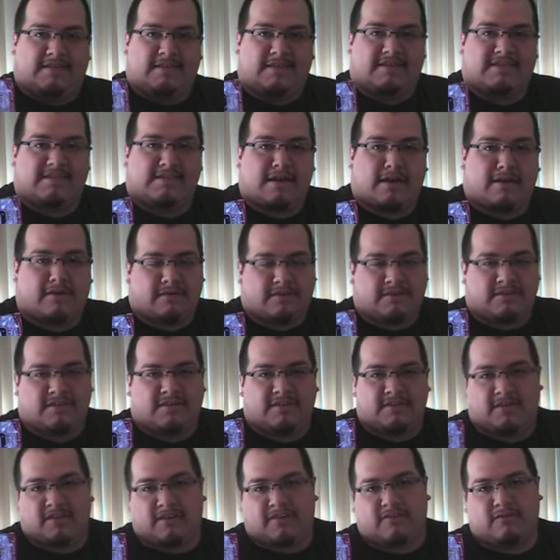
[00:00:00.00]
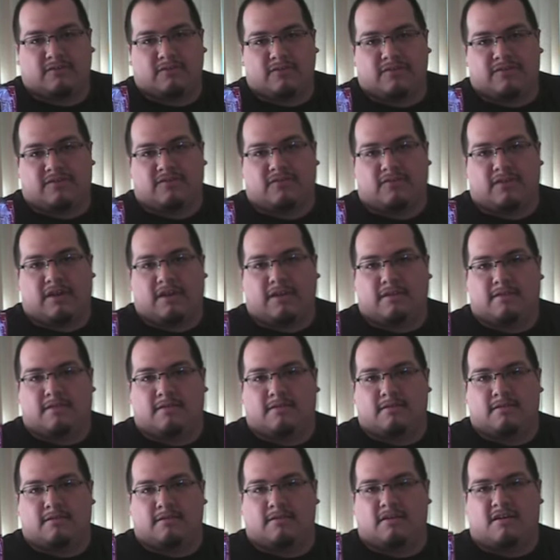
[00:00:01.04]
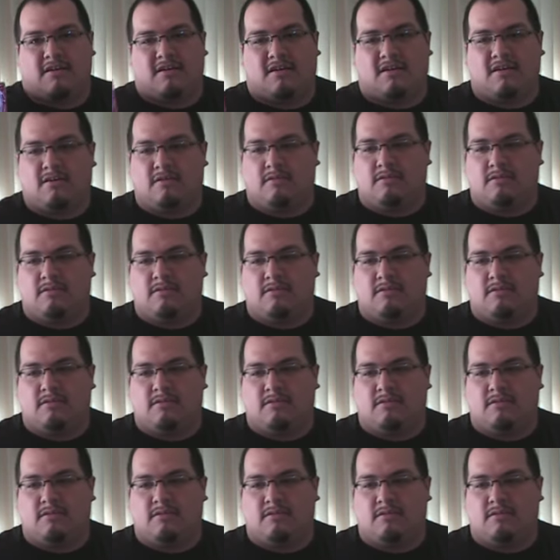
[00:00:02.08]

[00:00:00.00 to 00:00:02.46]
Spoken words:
E6000 industrial strength